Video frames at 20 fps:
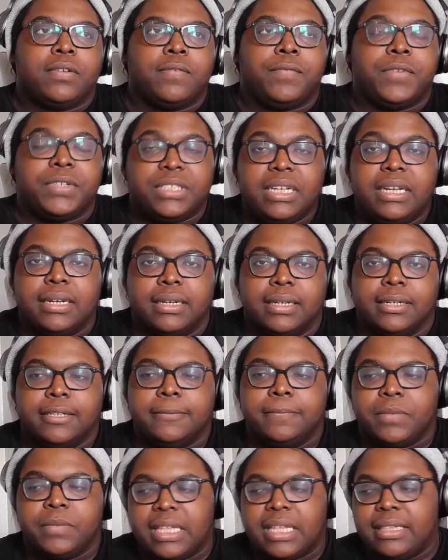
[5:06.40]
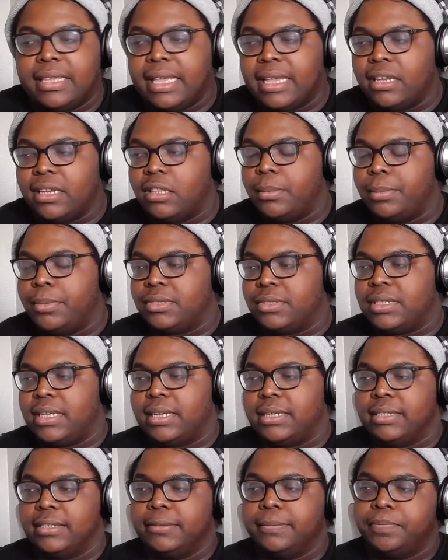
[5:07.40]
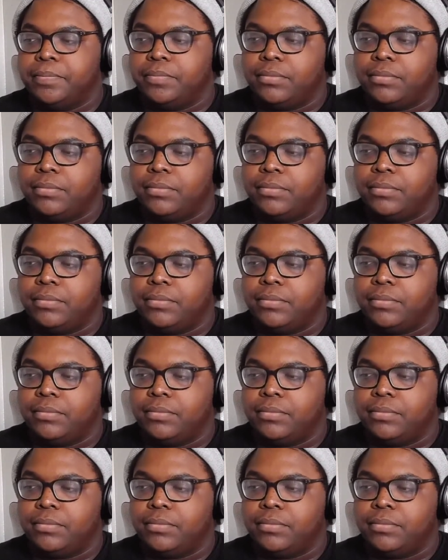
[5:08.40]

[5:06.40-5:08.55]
Vegeta, at the end of the Buu Saga,